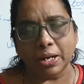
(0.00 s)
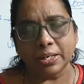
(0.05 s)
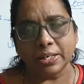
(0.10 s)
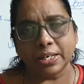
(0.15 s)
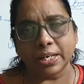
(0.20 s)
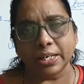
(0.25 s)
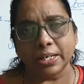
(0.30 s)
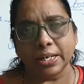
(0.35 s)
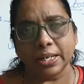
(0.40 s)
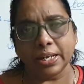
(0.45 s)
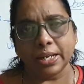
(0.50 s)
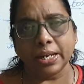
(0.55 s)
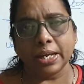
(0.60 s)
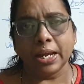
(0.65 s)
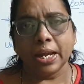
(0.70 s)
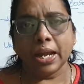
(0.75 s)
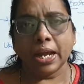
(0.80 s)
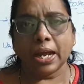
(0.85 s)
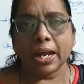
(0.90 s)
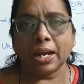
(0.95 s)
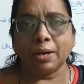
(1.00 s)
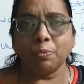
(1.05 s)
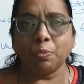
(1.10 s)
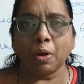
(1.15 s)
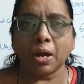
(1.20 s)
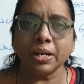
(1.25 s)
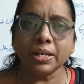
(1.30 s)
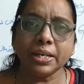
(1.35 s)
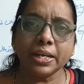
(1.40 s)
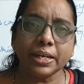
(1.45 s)
kidney, and
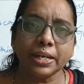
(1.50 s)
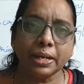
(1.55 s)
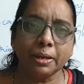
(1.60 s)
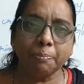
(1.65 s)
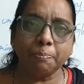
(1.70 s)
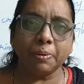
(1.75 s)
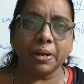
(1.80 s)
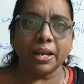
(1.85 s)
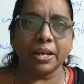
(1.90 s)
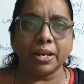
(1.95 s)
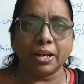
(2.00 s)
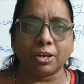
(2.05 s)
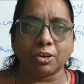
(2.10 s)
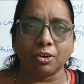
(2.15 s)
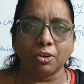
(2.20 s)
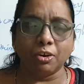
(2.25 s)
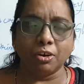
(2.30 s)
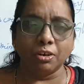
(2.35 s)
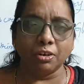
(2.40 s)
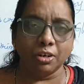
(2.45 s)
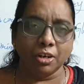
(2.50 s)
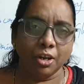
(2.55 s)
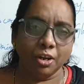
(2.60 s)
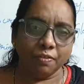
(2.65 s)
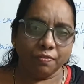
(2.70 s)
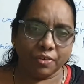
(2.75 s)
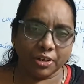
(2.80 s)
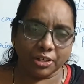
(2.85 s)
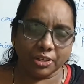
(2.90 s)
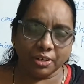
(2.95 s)
one kidney play a role
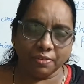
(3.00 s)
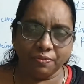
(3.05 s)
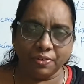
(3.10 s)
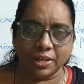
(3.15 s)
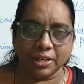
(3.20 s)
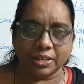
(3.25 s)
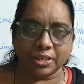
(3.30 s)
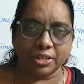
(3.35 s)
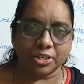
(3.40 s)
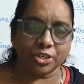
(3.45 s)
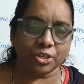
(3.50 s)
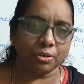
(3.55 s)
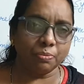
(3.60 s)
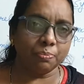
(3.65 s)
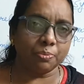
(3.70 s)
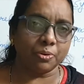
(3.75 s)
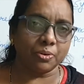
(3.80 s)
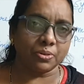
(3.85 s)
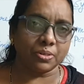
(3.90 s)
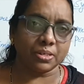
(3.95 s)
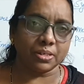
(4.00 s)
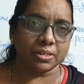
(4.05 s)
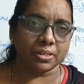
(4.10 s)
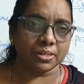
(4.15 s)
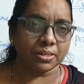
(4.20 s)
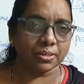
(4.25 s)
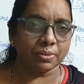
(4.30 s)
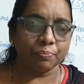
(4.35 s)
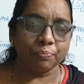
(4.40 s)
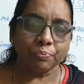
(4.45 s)
for the filtration
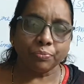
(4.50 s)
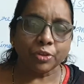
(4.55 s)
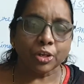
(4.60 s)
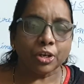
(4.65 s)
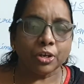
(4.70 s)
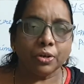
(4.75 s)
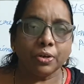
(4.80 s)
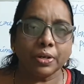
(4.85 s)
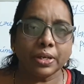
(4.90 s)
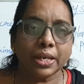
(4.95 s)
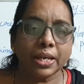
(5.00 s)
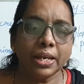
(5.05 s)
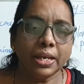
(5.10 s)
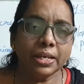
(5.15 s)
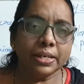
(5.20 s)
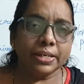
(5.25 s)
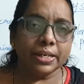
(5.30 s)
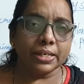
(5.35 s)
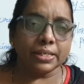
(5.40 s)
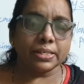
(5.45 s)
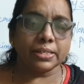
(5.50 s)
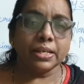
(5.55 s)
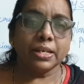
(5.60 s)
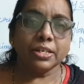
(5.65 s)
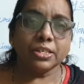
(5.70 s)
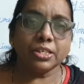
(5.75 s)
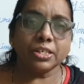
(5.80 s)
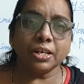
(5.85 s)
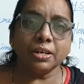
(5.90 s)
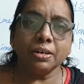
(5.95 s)
process. Okay, yes.
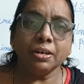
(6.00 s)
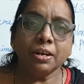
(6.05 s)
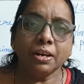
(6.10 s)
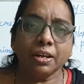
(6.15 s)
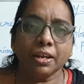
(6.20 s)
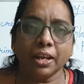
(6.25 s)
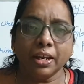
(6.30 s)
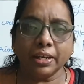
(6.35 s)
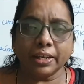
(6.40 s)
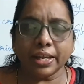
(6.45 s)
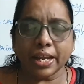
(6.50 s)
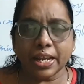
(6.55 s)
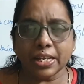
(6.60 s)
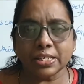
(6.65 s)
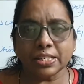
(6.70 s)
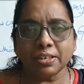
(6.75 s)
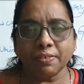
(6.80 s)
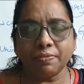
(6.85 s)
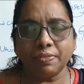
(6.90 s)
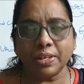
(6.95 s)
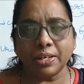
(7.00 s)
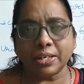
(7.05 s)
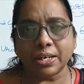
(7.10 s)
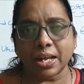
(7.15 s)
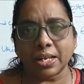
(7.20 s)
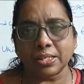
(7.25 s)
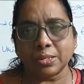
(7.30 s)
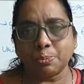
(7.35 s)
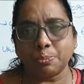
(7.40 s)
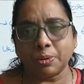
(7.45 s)
So in case if the
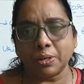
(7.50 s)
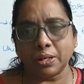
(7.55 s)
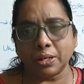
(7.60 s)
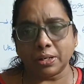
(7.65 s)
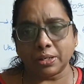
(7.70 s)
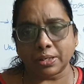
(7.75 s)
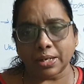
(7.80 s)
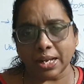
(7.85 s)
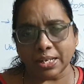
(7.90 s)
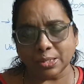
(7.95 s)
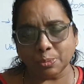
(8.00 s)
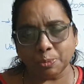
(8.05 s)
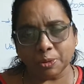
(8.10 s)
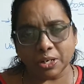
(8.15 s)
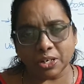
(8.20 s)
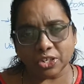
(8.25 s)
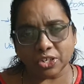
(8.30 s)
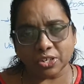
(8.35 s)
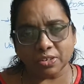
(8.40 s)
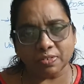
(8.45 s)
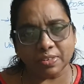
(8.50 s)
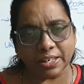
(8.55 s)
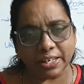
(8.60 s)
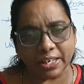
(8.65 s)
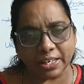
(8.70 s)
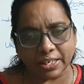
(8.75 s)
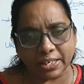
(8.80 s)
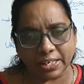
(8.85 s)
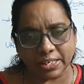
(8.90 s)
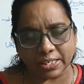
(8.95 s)
transportation of the
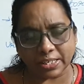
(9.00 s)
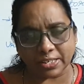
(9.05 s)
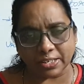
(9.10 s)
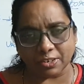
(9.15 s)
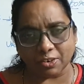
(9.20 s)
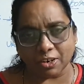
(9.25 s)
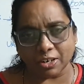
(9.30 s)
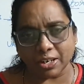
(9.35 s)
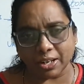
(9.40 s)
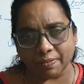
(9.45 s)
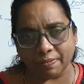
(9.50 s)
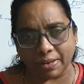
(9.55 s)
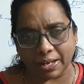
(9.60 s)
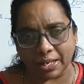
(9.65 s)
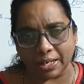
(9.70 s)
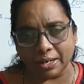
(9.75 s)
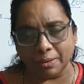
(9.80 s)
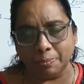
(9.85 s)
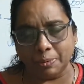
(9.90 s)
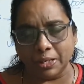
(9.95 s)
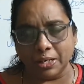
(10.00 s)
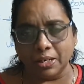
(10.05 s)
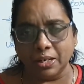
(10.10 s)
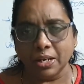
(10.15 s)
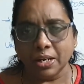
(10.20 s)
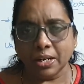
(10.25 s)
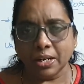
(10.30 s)
kidney is not available,